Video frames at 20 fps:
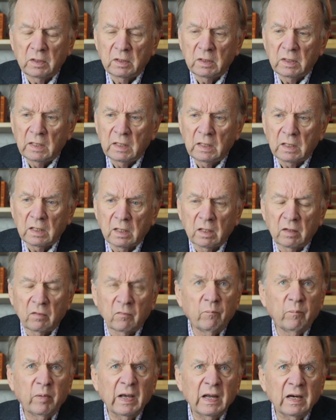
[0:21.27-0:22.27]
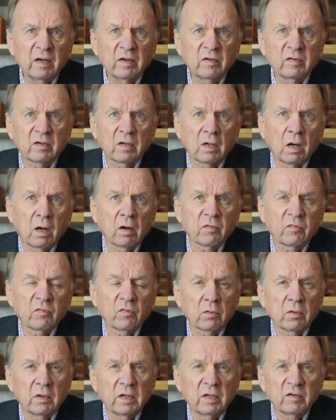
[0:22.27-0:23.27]
in any kind of penny stocks
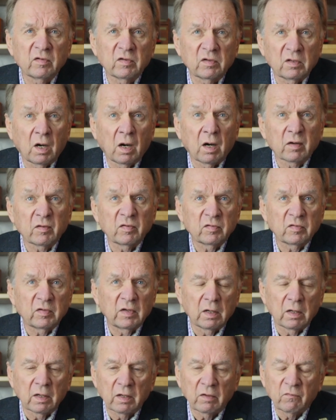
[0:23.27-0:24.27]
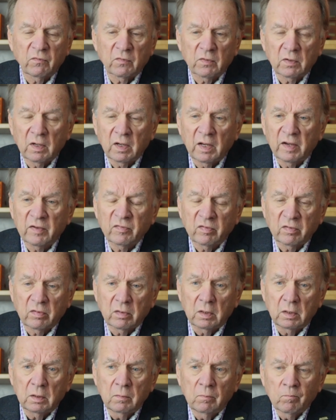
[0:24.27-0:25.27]
or any stocks selling for less
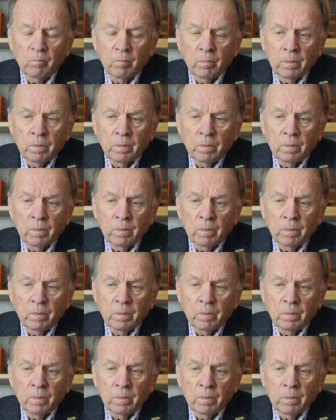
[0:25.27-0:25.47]
than